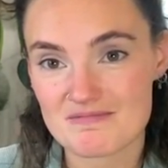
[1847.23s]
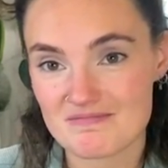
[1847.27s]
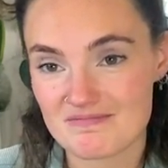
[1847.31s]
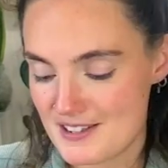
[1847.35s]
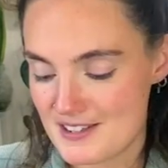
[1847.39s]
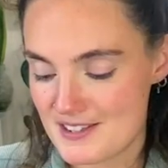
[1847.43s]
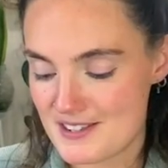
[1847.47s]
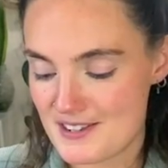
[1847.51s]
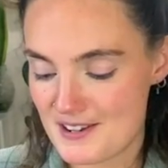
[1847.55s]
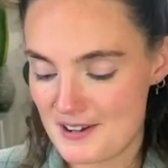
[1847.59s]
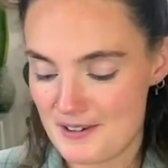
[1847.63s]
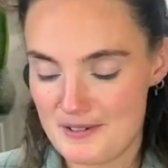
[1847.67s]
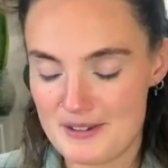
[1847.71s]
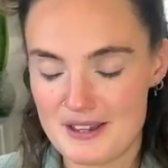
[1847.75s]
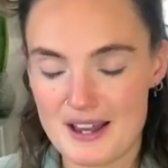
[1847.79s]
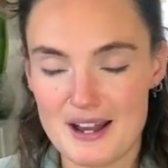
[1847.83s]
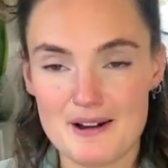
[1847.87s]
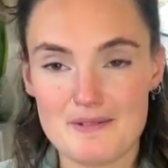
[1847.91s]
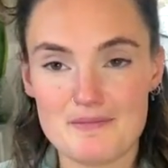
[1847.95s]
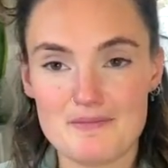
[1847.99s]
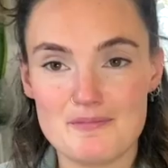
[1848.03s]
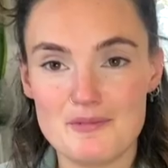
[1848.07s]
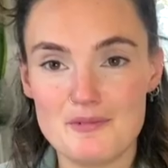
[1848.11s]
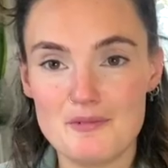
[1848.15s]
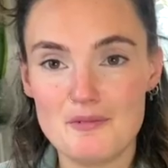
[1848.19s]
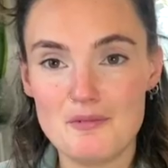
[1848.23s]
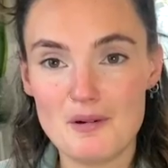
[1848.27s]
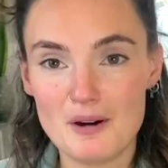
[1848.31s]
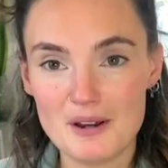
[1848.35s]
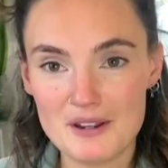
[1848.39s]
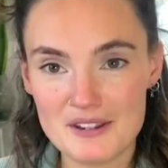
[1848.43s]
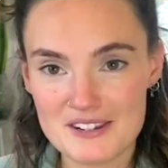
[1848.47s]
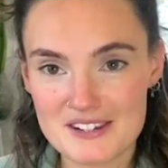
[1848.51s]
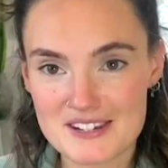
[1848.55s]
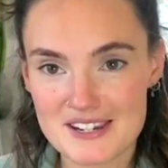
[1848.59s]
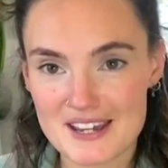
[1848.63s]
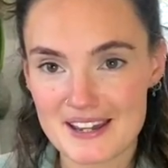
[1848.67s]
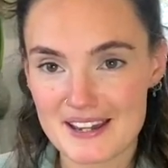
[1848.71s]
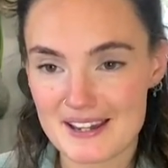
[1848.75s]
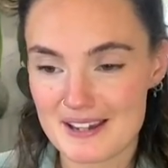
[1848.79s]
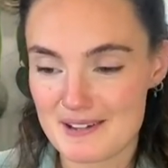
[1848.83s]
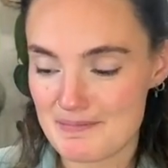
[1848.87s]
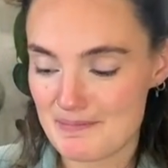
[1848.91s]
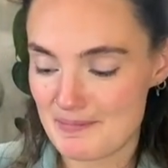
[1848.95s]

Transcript: So, yeah, one day,